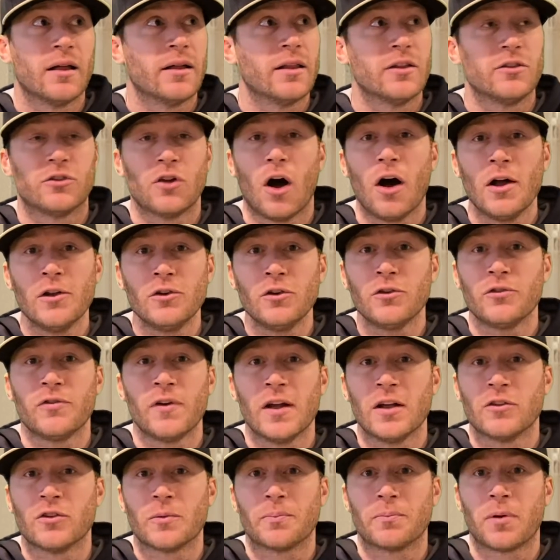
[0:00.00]
Dodgers
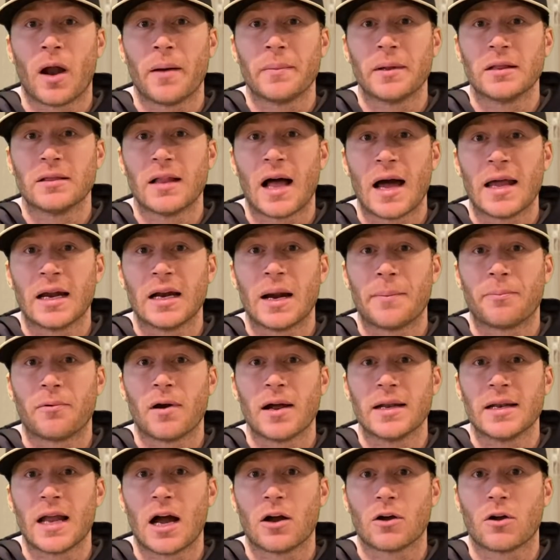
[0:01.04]
fans are probably lining up
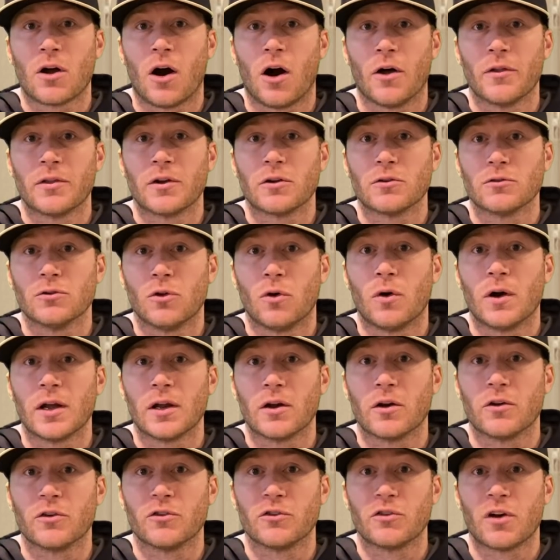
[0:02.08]
right now calling their
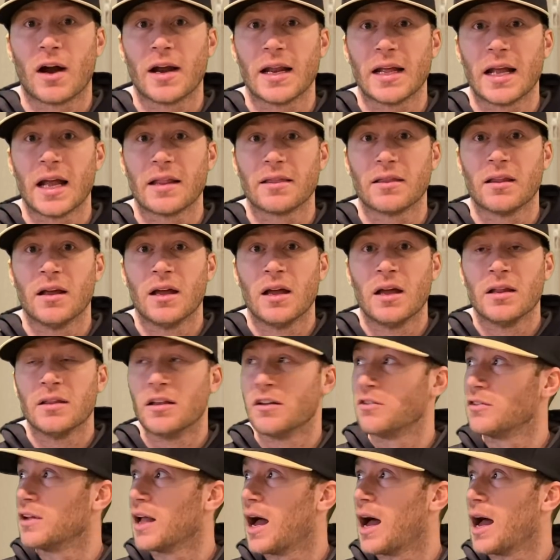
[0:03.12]
lawyers, trying to get
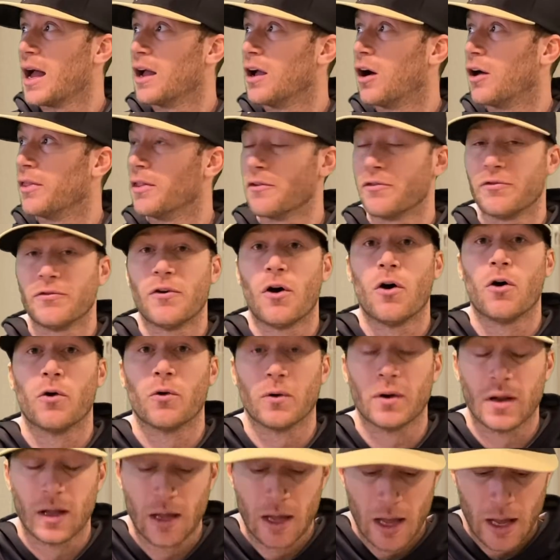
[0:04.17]
this guy on the
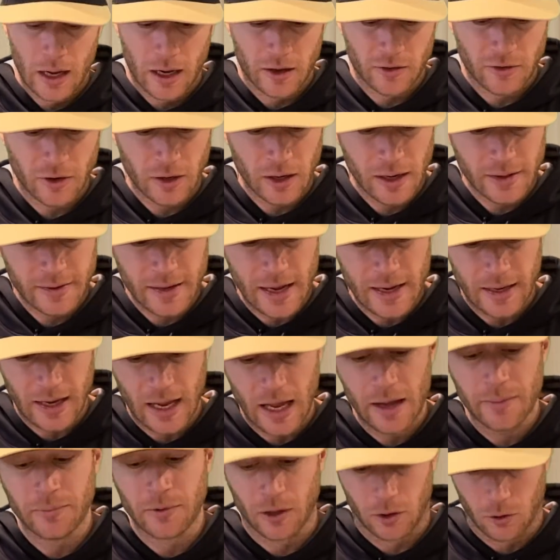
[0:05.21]
phone because they're going to take
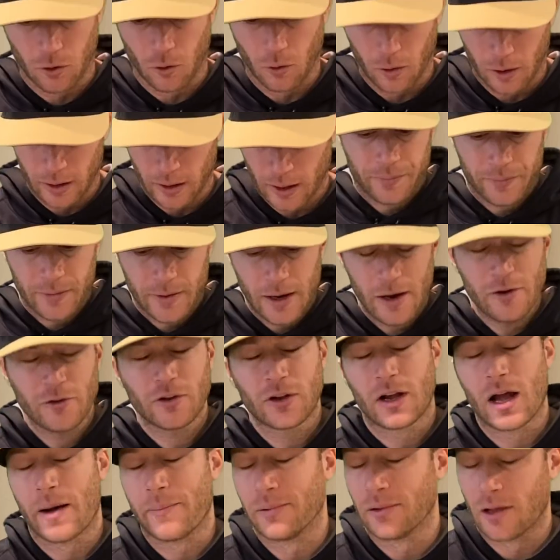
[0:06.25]
him to court. Here's
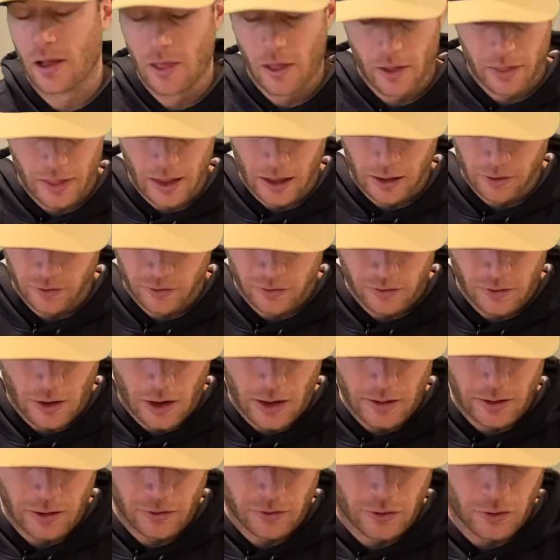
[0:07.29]
a couple other things
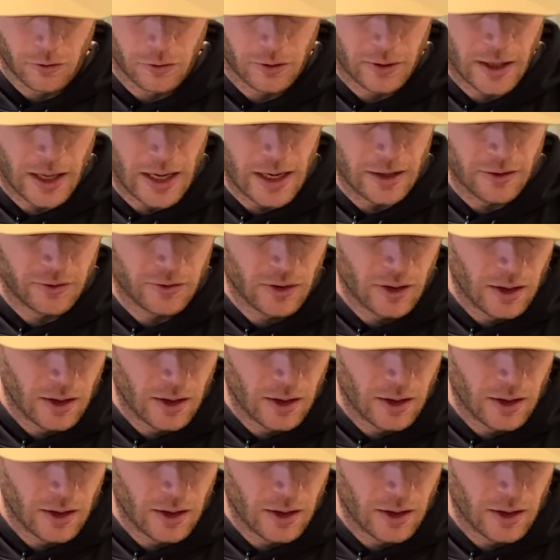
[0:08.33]
on this whole case.